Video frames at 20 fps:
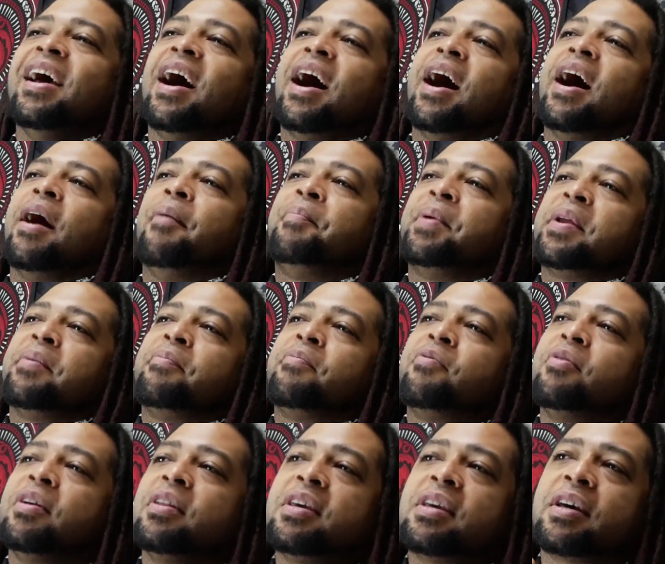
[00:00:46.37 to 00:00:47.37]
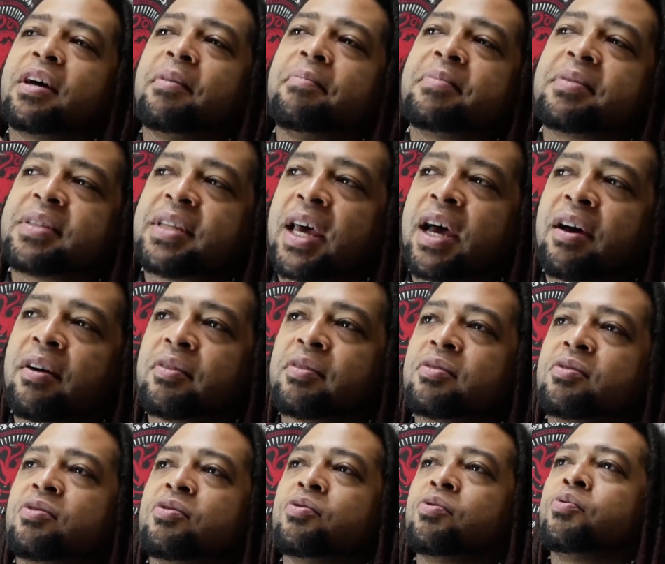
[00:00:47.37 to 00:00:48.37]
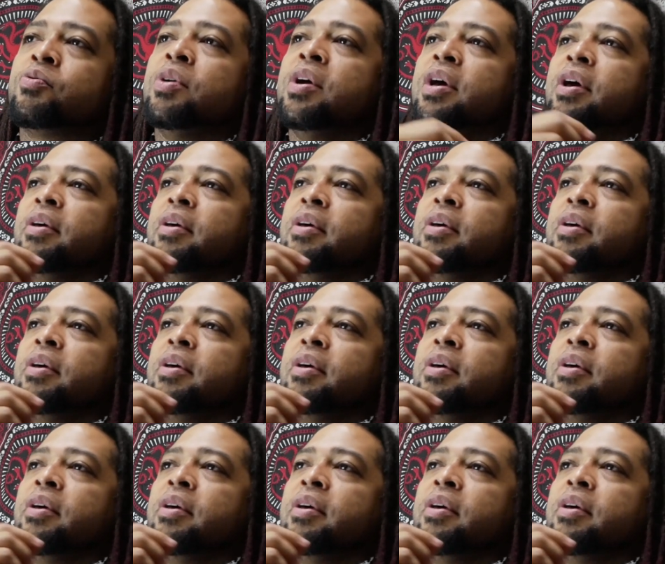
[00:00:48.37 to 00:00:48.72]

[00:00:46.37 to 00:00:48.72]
But it really comes down to